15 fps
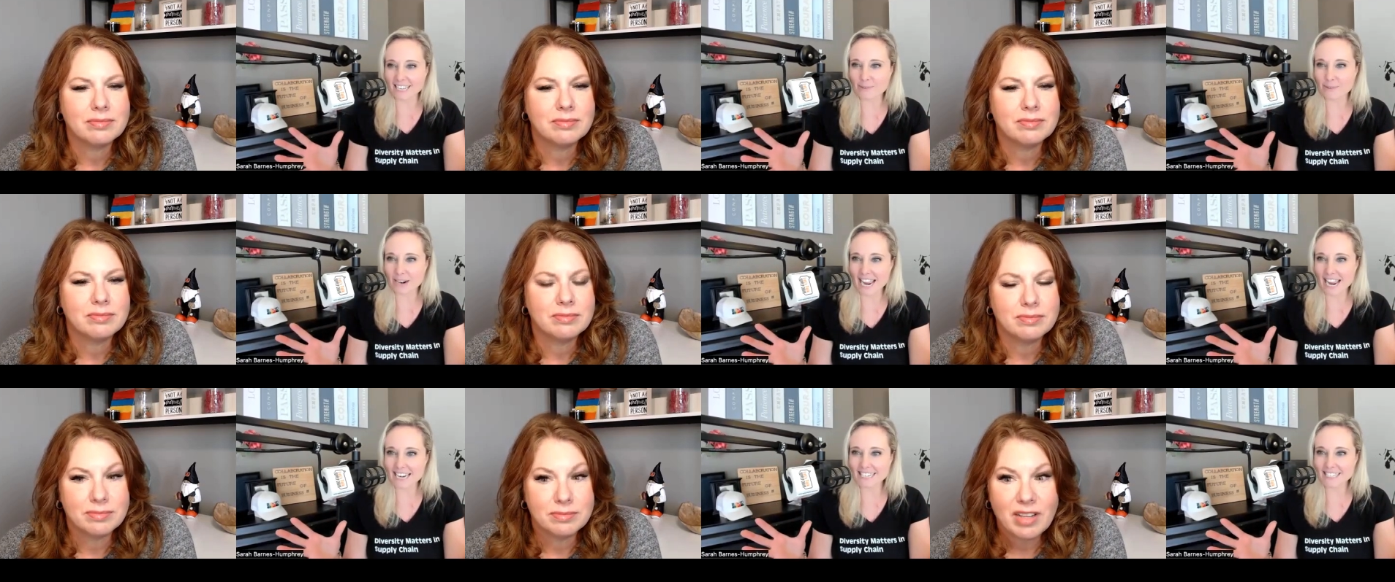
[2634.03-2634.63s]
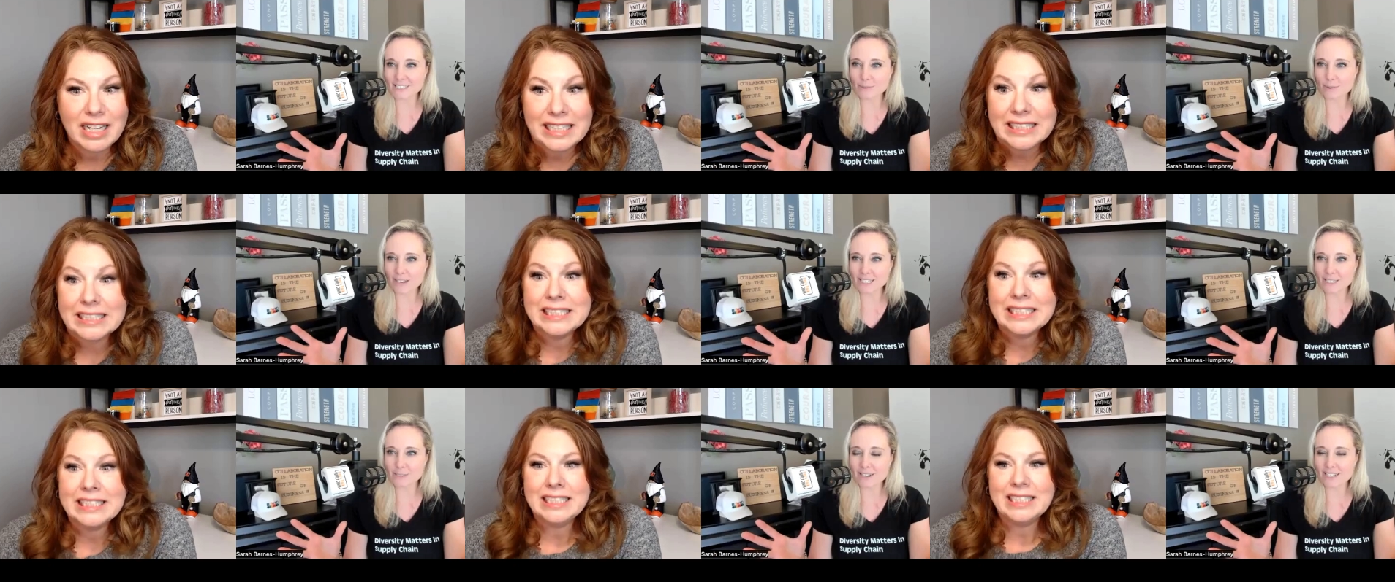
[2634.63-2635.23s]
Speaker 1: Like we're ending
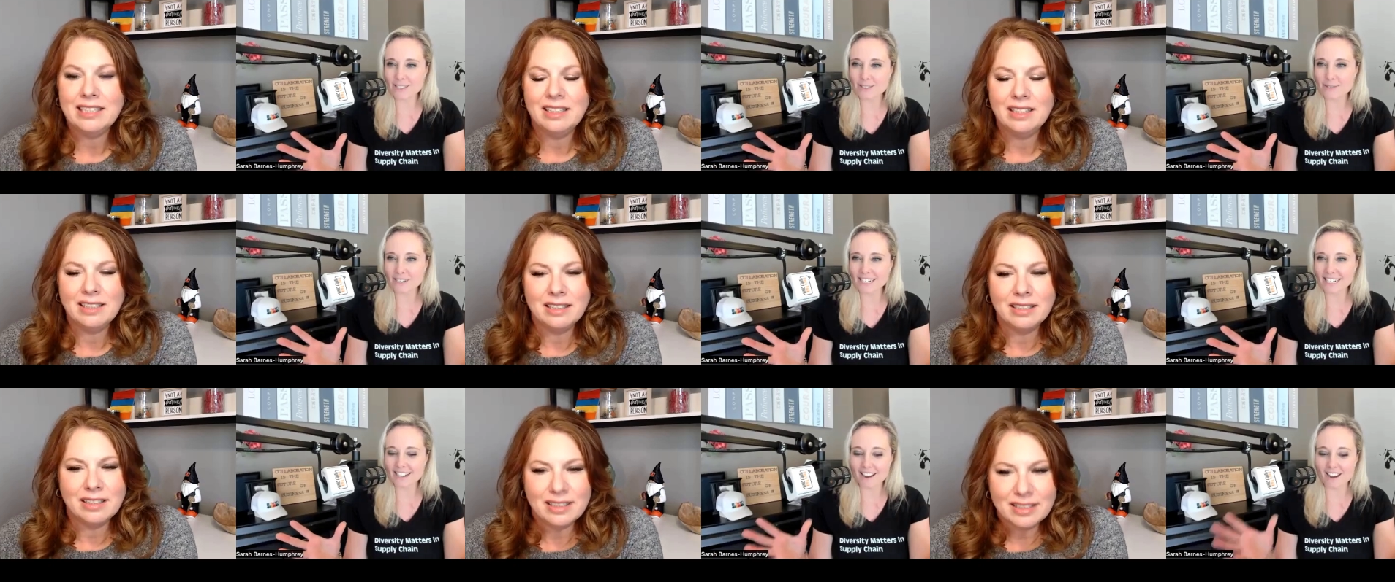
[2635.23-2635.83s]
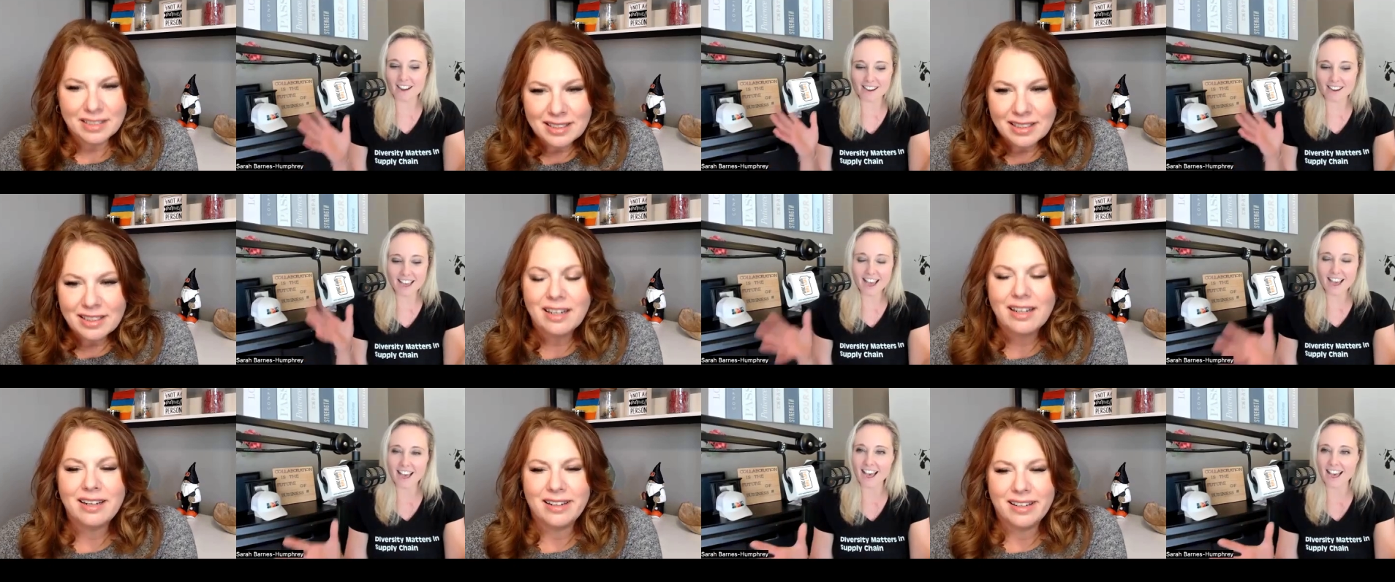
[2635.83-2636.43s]
2023 on a
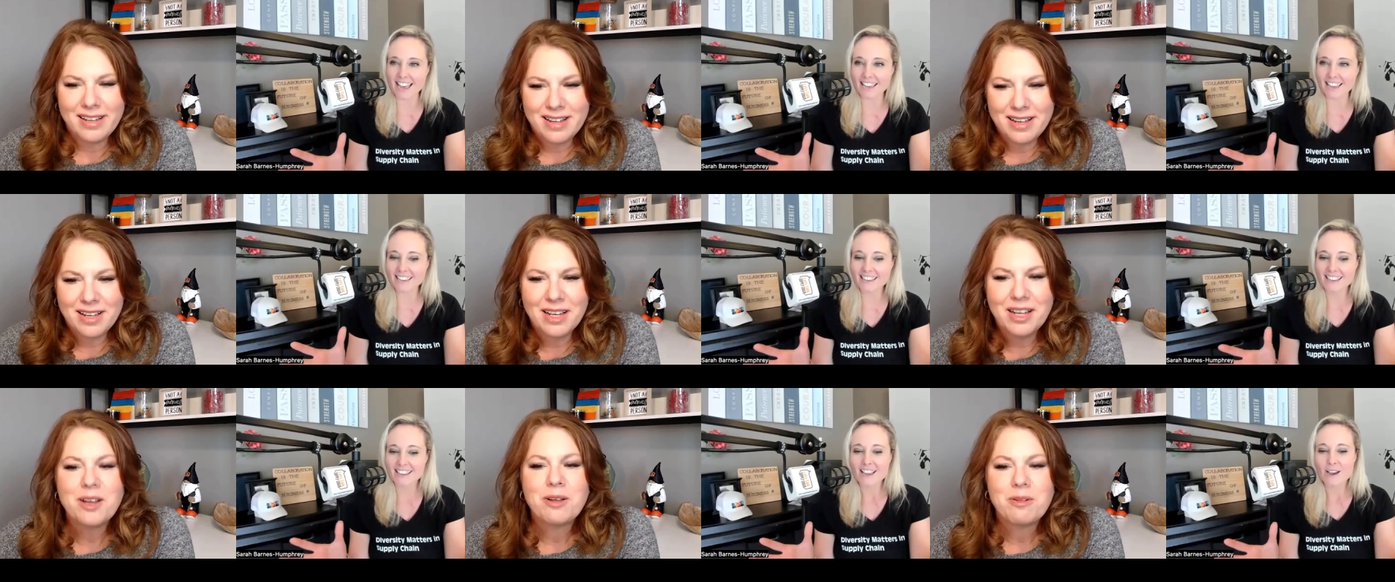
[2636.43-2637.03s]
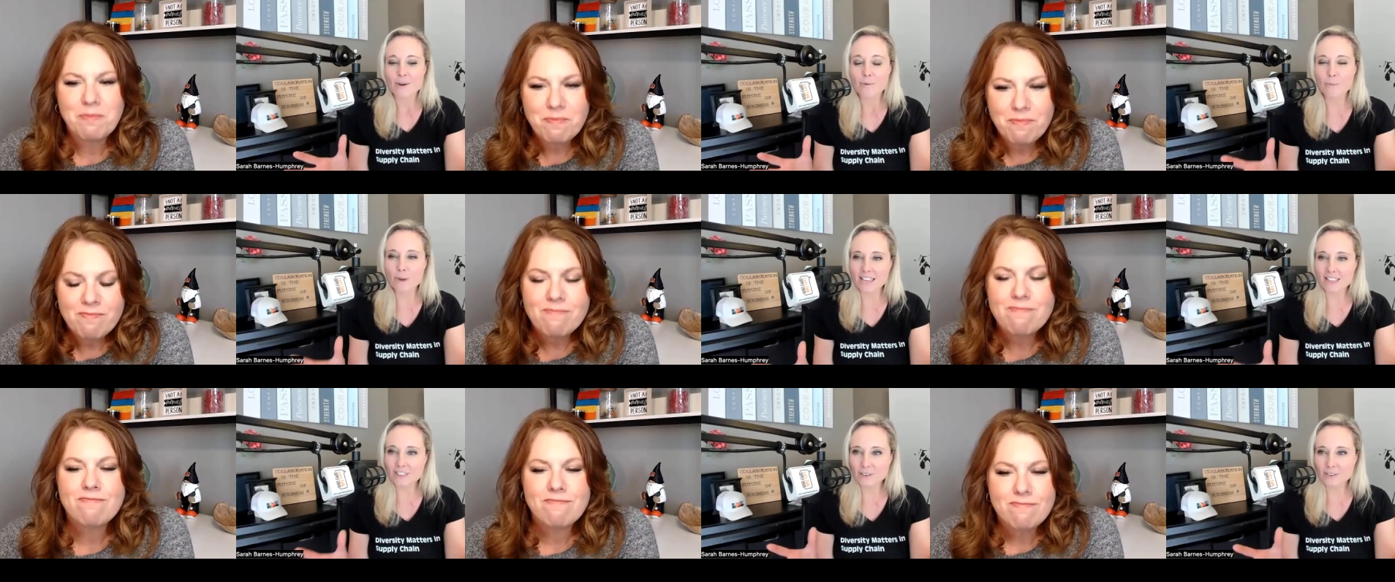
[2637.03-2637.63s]
high
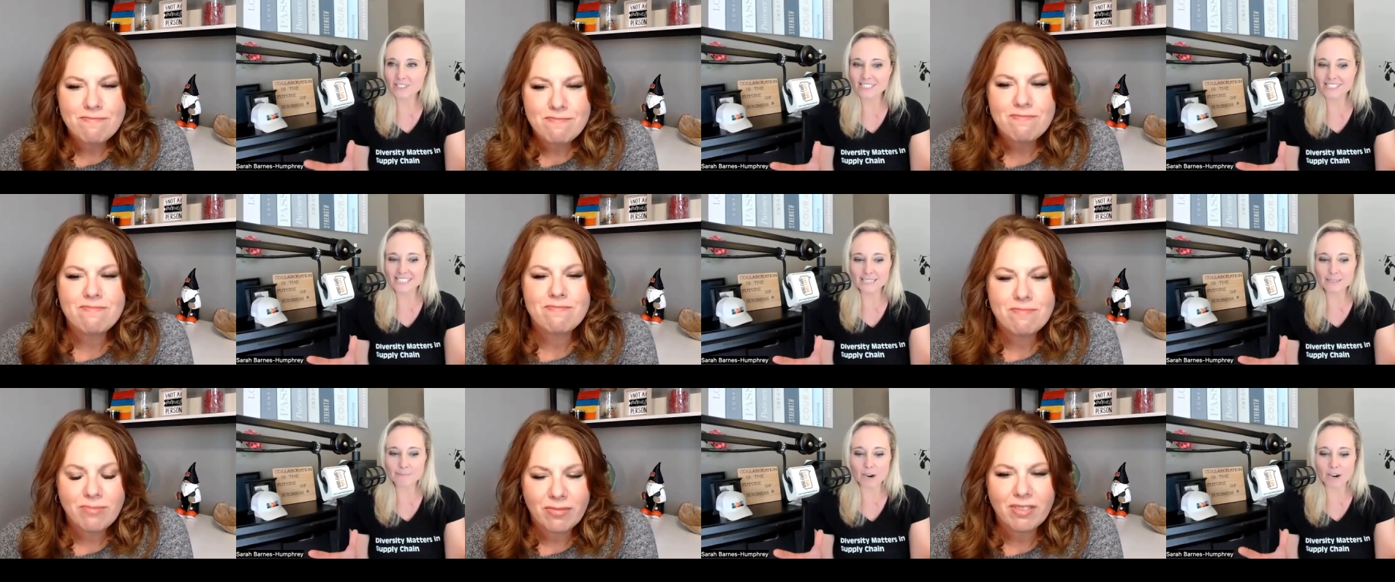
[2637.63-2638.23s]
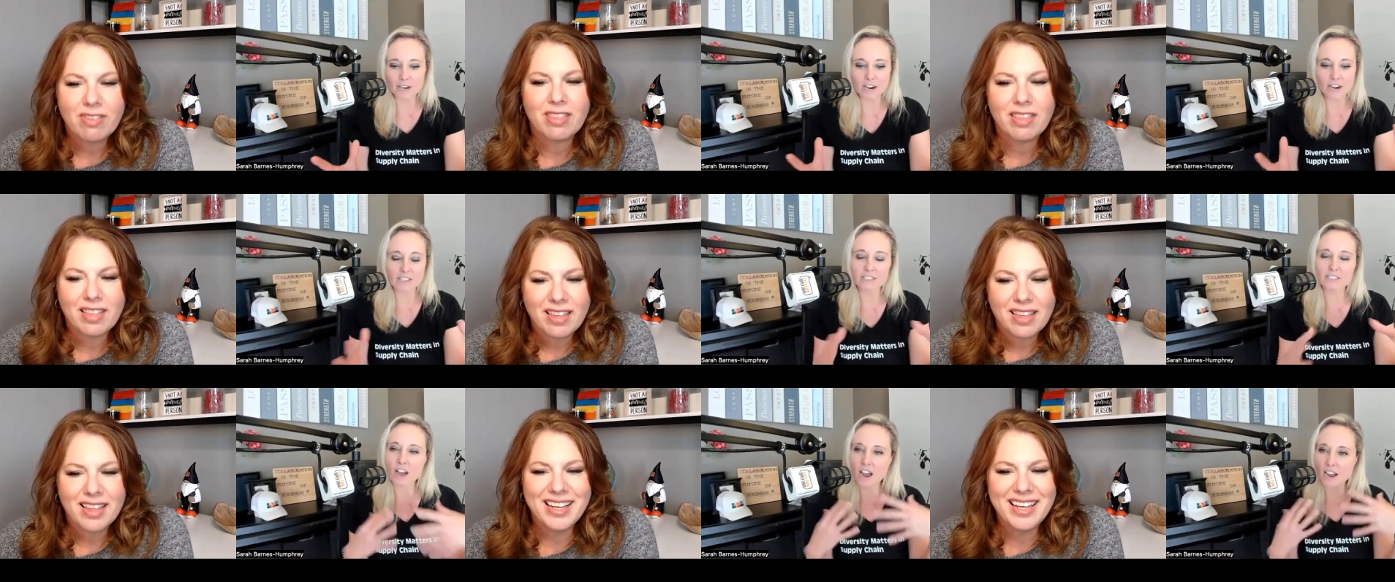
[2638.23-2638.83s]
with Christine
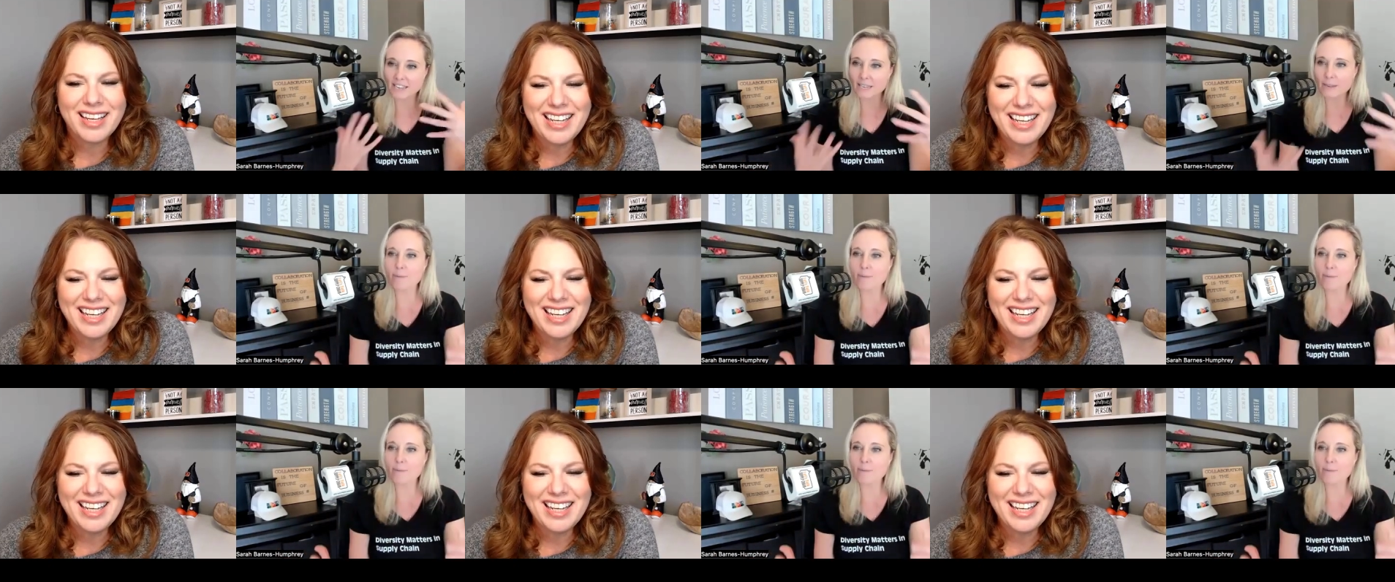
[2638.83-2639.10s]
Barnhart talking